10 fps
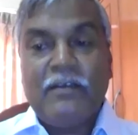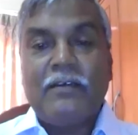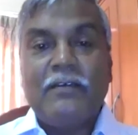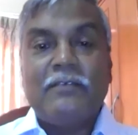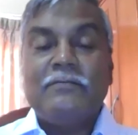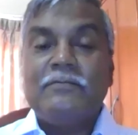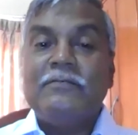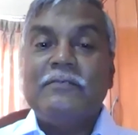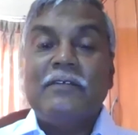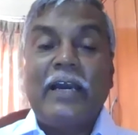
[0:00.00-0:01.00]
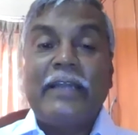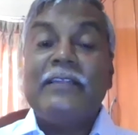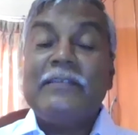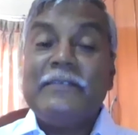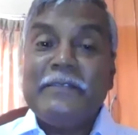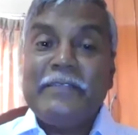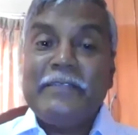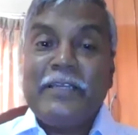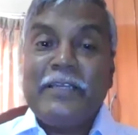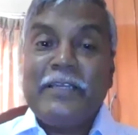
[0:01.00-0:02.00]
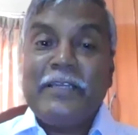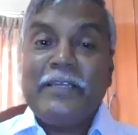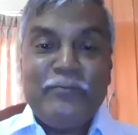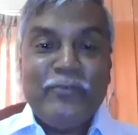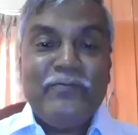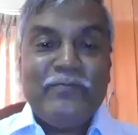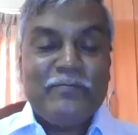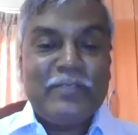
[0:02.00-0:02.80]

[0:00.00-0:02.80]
Uh, another thing that we would like to improve,